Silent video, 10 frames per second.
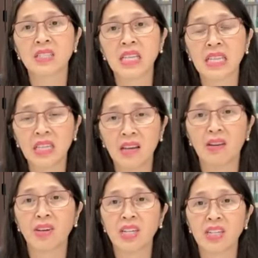Sengtiet
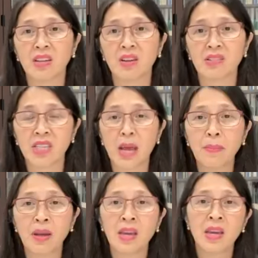already talked
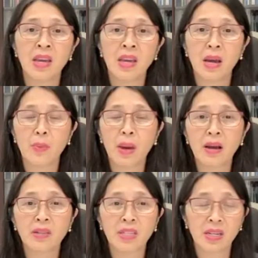some
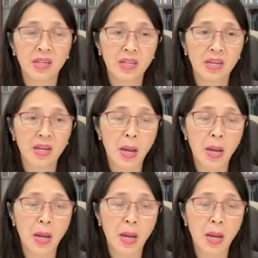about the